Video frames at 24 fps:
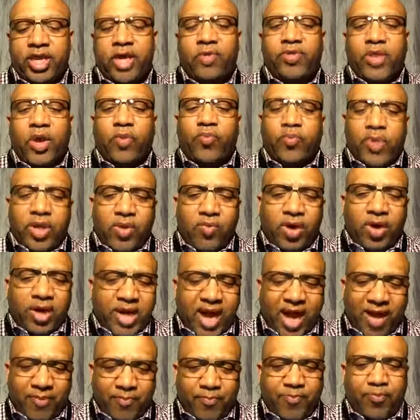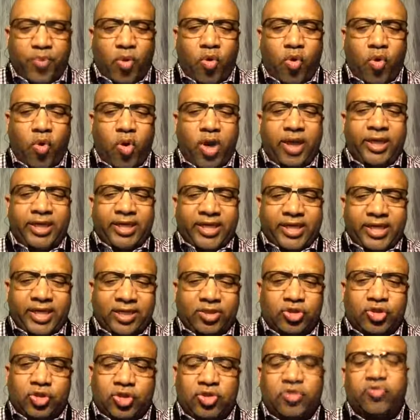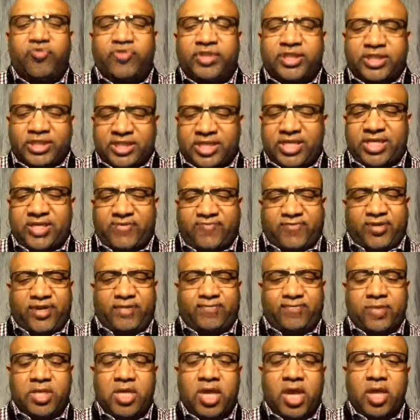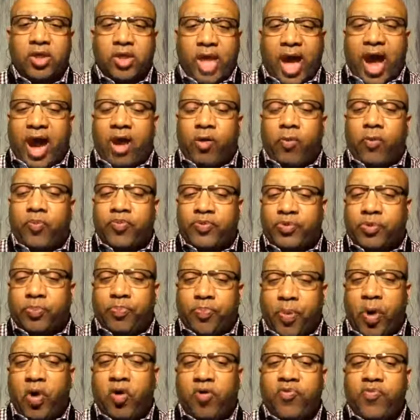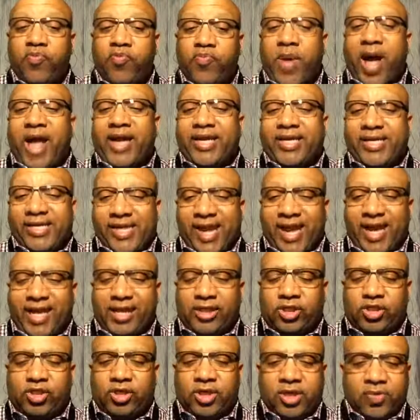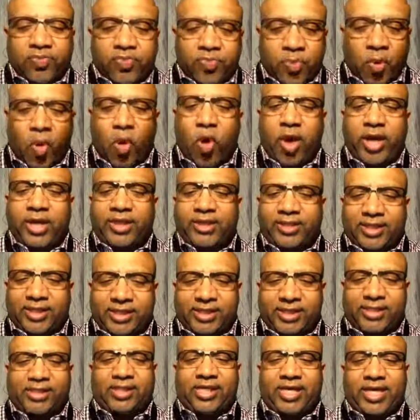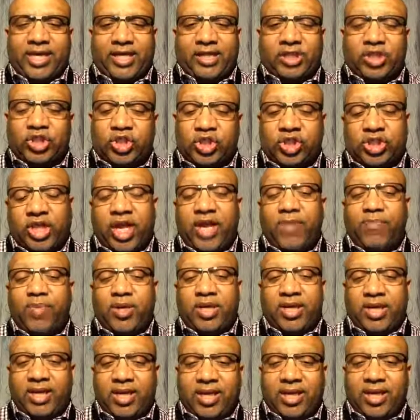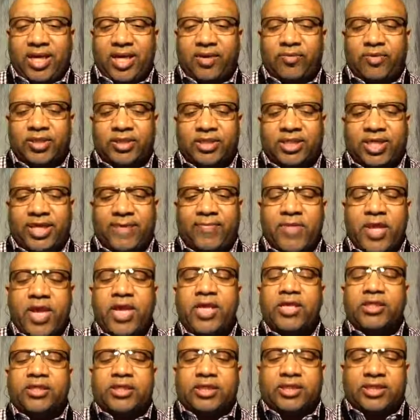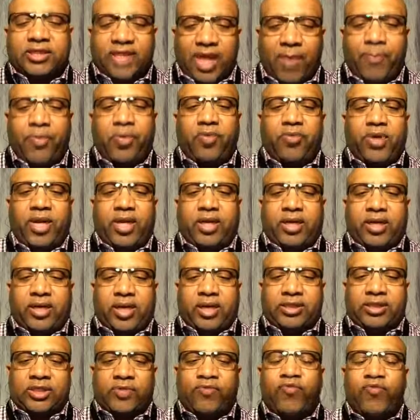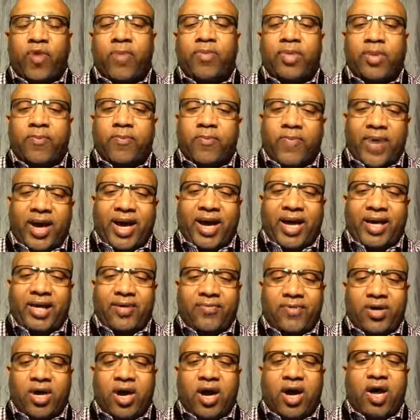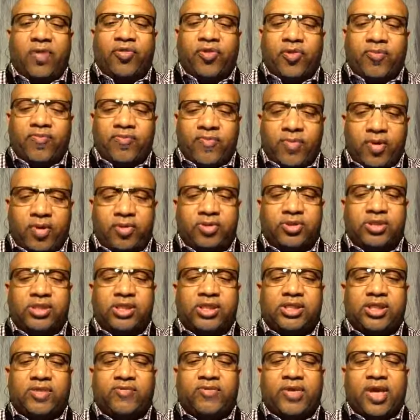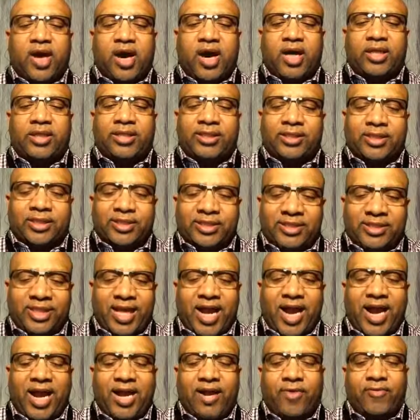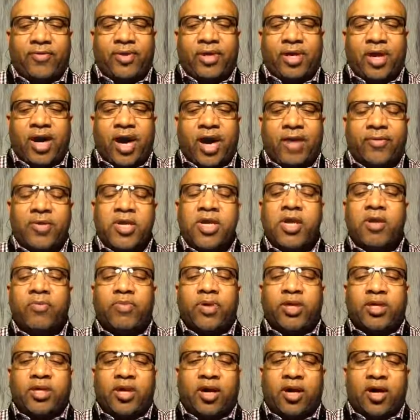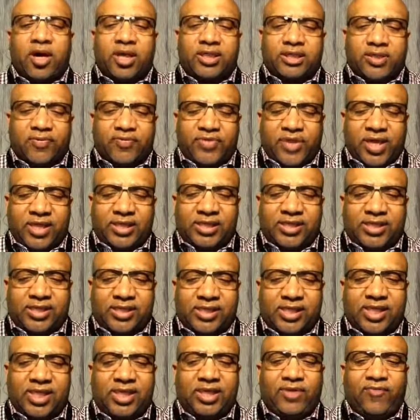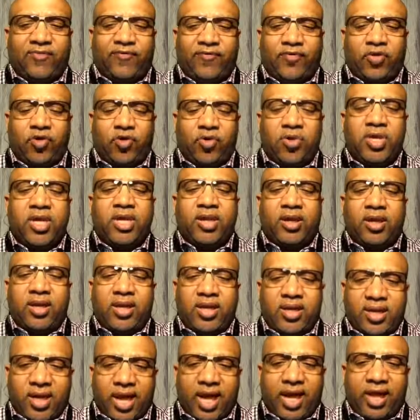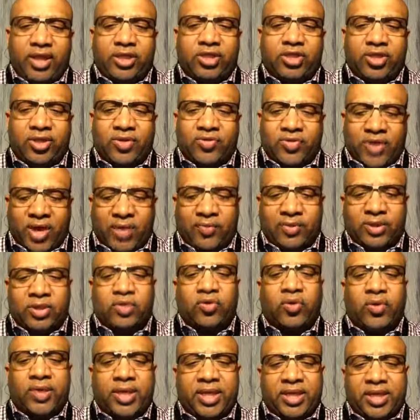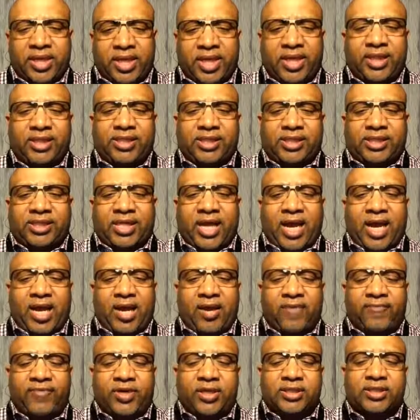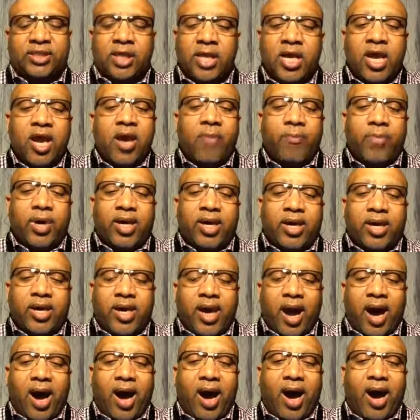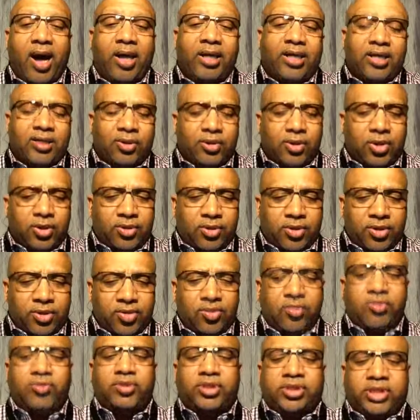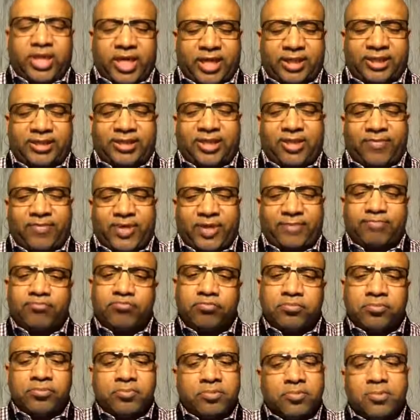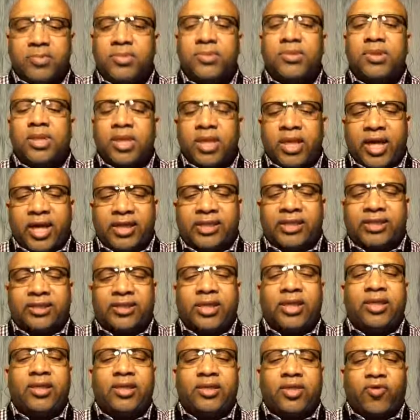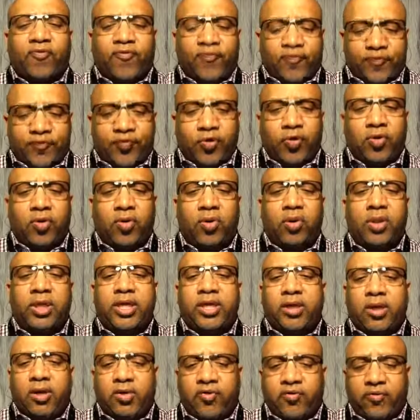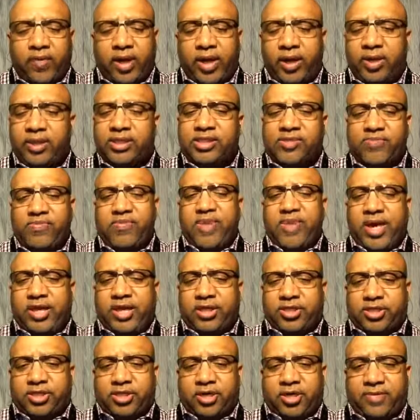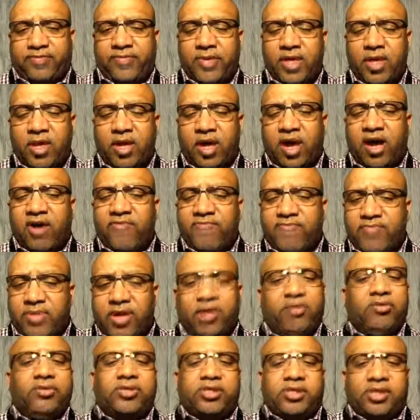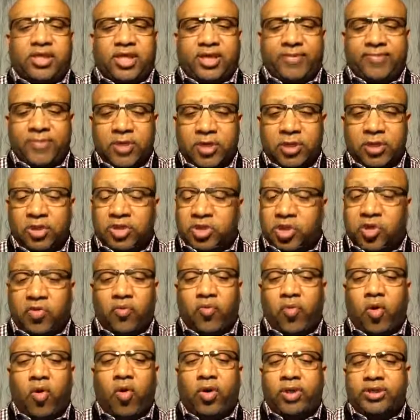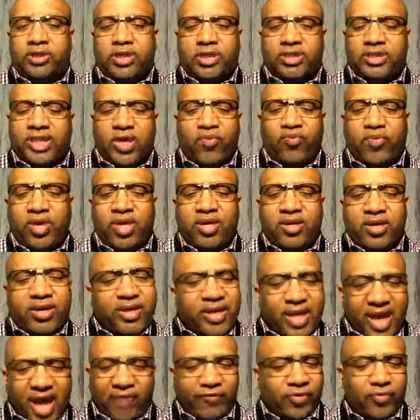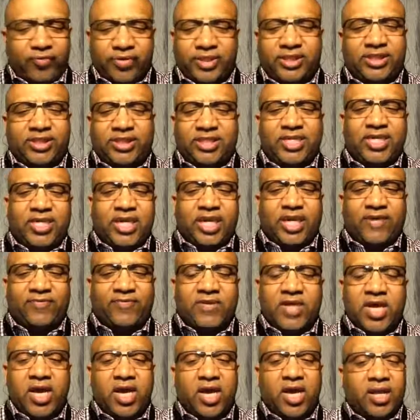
that we were not born into receiving our birth by nature, born into sin, shaping in iniquity, separated us from the mind of God, the mercies of God, the desire of God, because of that sinful nature that was on the inside of us. But God in the New Testament extended the full and greatest measure of mercy towards us that we could ever receive.